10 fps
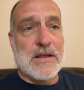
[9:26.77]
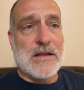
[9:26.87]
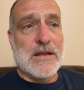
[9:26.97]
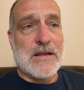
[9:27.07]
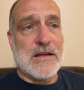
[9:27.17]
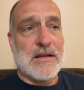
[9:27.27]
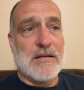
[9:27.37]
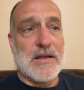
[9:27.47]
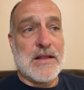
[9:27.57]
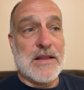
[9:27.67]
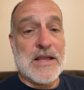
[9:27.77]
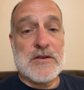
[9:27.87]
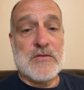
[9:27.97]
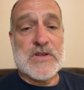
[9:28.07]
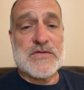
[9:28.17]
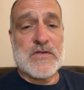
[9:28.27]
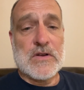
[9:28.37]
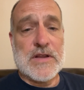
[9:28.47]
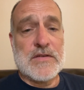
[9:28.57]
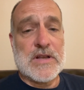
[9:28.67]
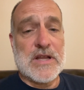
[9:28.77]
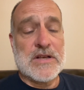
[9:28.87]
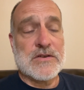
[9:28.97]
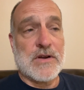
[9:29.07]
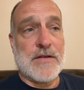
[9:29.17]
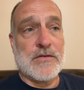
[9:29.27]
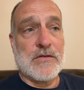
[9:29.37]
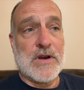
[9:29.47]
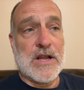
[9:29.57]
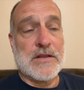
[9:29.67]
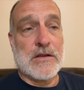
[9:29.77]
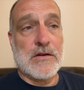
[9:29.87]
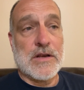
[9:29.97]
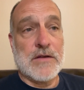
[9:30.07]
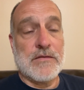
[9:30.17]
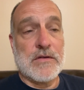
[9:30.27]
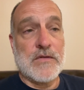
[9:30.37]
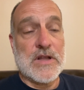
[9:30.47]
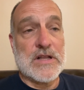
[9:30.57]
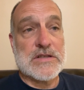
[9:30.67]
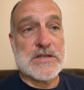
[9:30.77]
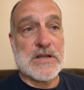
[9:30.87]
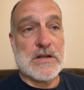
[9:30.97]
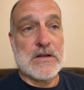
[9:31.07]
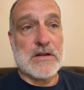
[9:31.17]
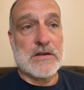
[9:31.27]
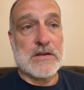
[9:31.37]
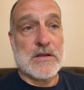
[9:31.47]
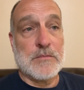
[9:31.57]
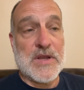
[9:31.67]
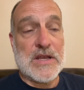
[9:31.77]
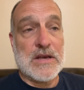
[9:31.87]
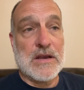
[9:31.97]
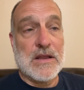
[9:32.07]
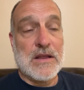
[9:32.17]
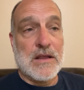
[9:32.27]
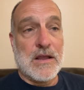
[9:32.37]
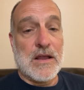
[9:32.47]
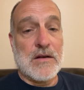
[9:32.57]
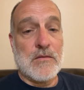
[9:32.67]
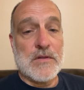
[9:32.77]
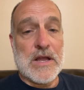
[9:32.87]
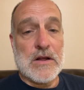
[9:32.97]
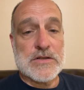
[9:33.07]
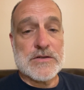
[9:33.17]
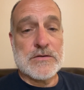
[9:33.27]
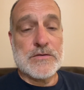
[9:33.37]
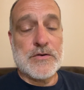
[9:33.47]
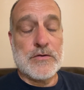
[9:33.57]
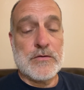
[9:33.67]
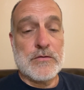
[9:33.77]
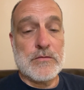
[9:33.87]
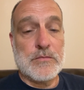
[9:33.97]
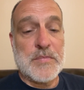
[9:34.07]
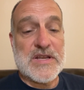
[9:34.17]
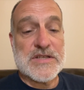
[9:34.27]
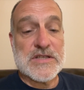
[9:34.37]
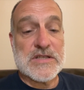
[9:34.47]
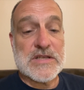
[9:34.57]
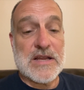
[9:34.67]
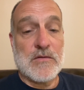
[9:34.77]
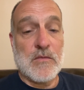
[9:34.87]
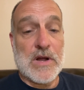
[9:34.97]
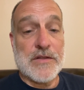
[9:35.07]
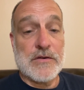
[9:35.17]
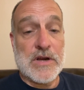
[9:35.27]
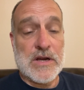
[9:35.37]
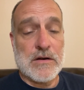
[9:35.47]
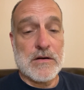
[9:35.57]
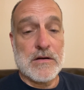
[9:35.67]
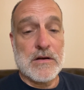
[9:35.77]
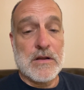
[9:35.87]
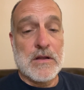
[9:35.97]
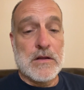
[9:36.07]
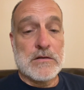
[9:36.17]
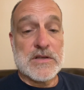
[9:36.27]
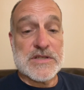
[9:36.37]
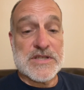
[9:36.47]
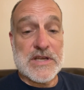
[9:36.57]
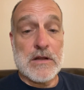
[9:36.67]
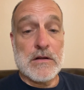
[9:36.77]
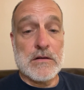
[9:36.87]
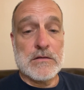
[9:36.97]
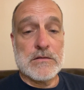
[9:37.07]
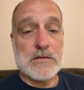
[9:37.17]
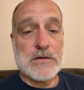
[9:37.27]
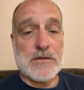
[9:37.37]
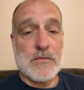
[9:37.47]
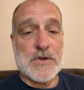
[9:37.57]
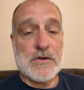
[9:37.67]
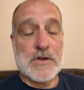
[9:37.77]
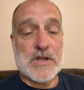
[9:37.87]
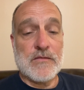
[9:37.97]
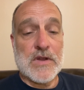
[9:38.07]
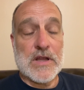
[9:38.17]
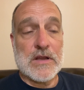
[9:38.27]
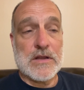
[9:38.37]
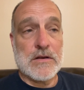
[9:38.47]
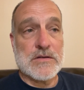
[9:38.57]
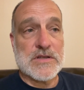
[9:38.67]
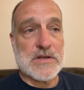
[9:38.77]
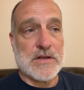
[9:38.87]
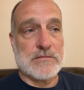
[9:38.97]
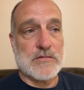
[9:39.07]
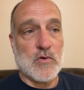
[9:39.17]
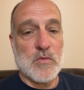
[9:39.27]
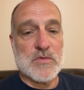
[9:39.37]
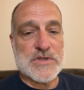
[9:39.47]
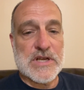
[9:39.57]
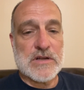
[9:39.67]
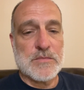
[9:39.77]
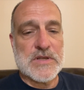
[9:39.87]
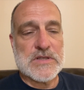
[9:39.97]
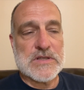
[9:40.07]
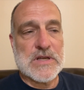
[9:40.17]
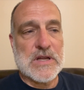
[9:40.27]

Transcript: And they do this for a living. They travel around. They go to different events to compete. And they also do pieces while they're here to sell during the event, just like normal sale pieces.